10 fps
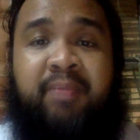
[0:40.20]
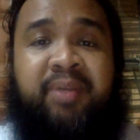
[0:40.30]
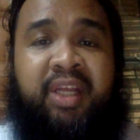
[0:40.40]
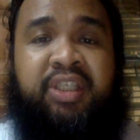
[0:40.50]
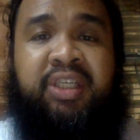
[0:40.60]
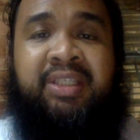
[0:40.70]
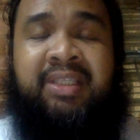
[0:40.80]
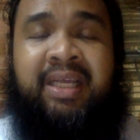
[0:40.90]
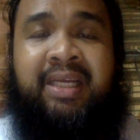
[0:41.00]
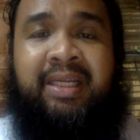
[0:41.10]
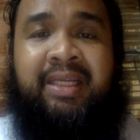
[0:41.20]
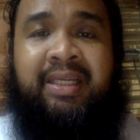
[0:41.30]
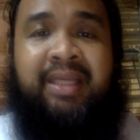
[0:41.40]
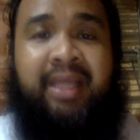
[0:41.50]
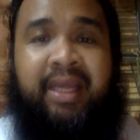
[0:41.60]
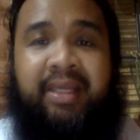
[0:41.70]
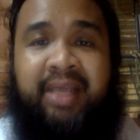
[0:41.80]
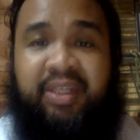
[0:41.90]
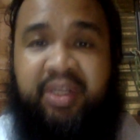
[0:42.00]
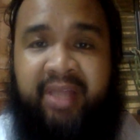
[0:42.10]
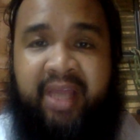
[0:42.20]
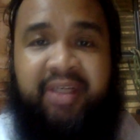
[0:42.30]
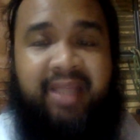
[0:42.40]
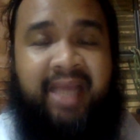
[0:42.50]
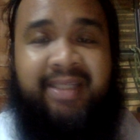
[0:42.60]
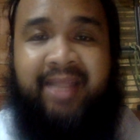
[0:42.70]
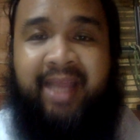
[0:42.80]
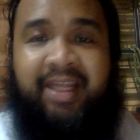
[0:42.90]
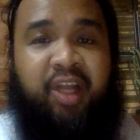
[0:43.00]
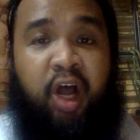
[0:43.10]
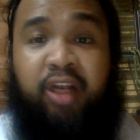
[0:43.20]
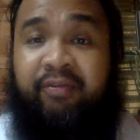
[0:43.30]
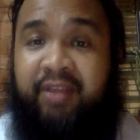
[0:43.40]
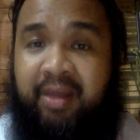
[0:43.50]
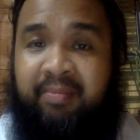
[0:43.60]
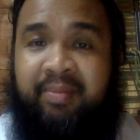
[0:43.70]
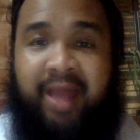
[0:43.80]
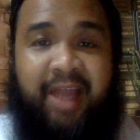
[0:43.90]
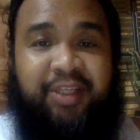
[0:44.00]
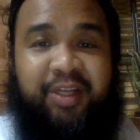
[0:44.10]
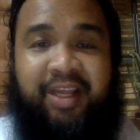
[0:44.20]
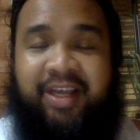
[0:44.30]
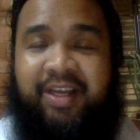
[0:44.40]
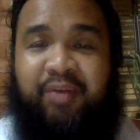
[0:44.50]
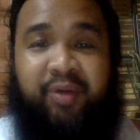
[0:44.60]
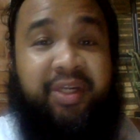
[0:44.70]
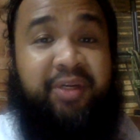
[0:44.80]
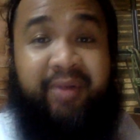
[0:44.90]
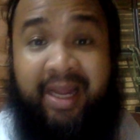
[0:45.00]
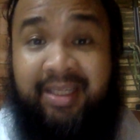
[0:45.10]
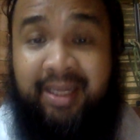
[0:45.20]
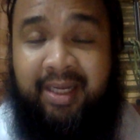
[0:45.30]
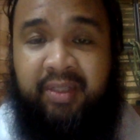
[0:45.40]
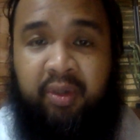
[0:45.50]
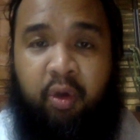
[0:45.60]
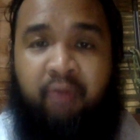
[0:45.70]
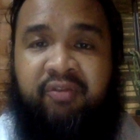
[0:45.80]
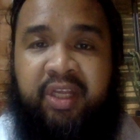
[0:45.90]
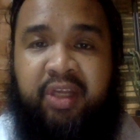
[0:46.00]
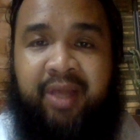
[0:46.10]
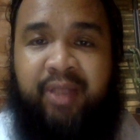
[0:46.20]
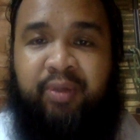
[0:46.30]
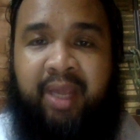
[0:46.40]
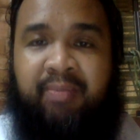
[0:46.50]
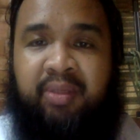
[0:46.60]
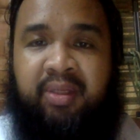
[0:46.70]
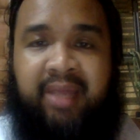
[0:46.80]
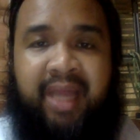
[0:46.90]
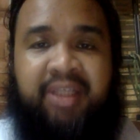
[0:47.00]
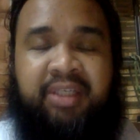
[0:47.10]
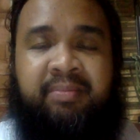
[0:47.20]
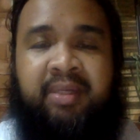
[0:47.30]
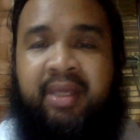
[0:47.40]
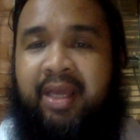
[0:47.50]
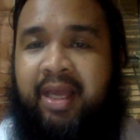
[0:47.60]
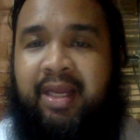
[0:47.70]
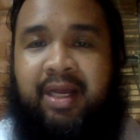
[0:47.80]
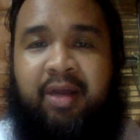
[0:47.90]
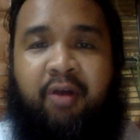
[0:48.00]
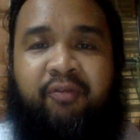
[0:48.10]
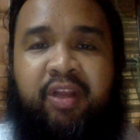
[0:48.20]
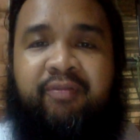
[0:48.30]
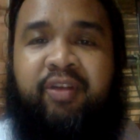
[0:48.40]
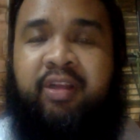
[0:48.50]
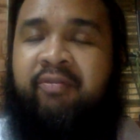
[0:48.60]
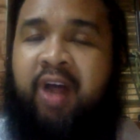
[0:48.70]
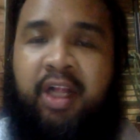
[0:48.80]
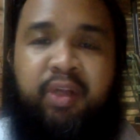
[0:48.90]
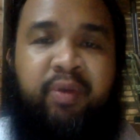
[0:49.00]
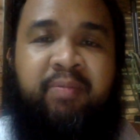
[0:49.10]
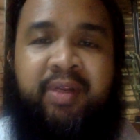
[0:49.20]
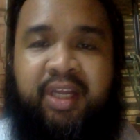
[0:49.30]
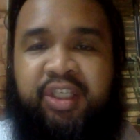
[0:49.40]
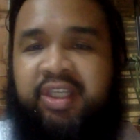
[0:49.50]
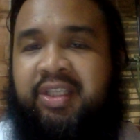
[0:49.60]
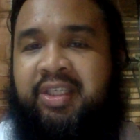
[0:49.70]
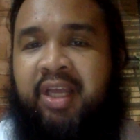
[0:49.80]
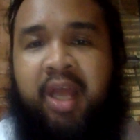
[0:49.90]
predictions yesterday or last night, and all of them actually were correct. So hopefully, you guys were able to catch them. And hopefully, for the following predictions,